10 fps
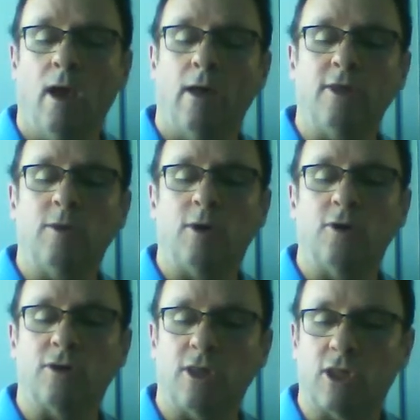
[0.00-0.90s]
And this is
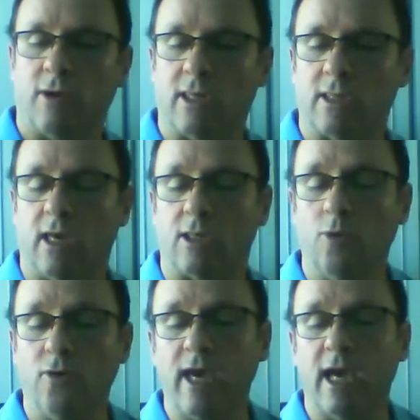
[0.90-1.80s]
because of the stress test. And
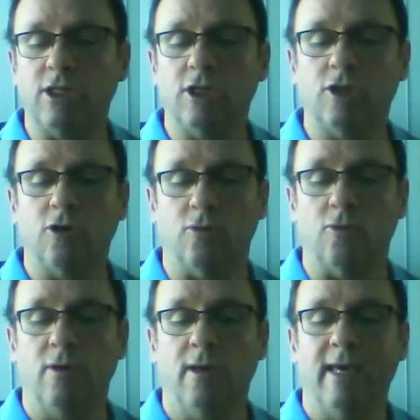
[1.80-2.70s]
what they actually do
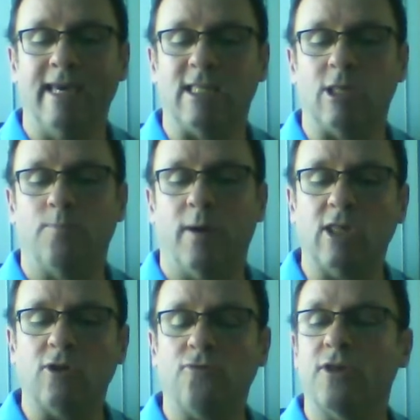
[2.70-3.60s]
is it's
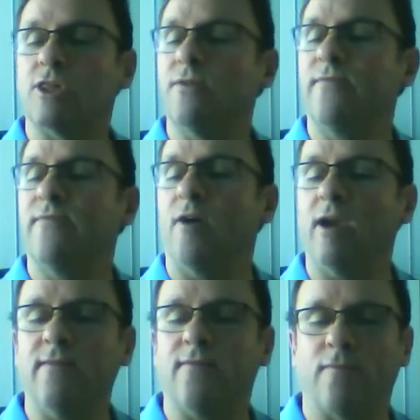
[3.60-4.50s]
based on the
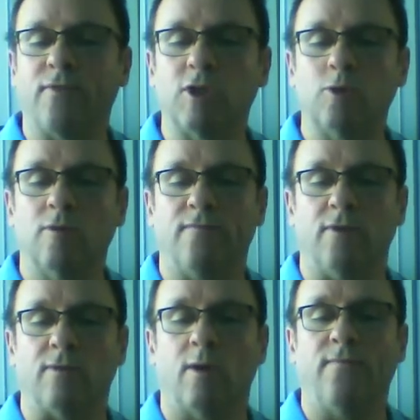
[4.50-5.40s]
survivor of the two of
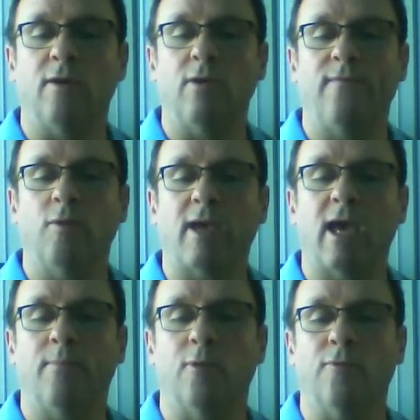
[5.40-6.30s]
you. So if you're a
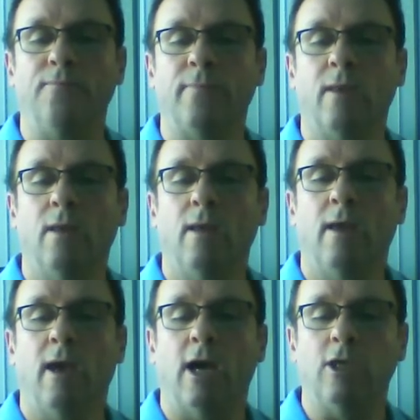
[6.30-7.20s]
couple
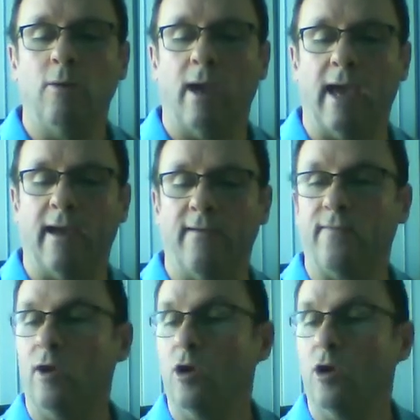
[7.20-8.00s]
and you have